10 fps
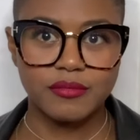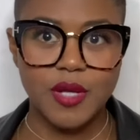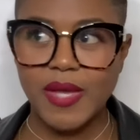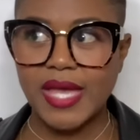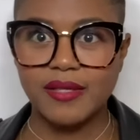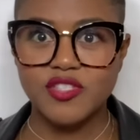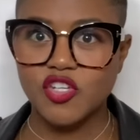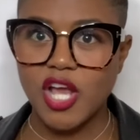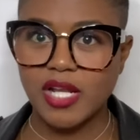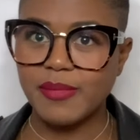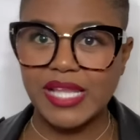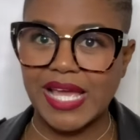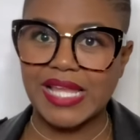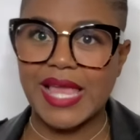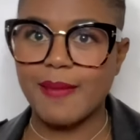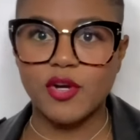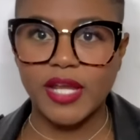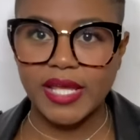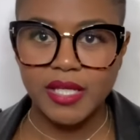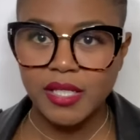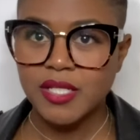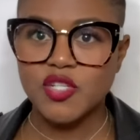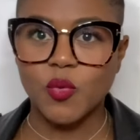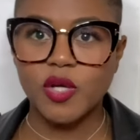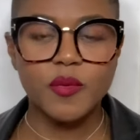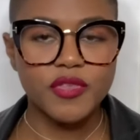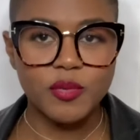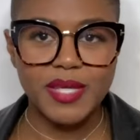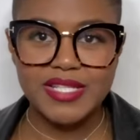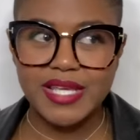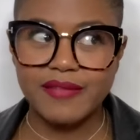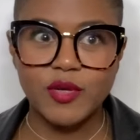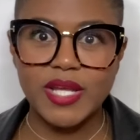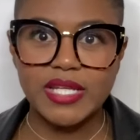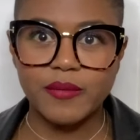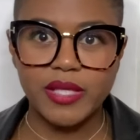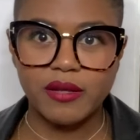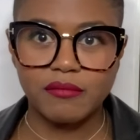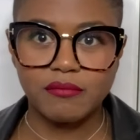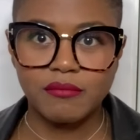Okay? So they're not going to be like clamoring to work with you because they have no idea what you do.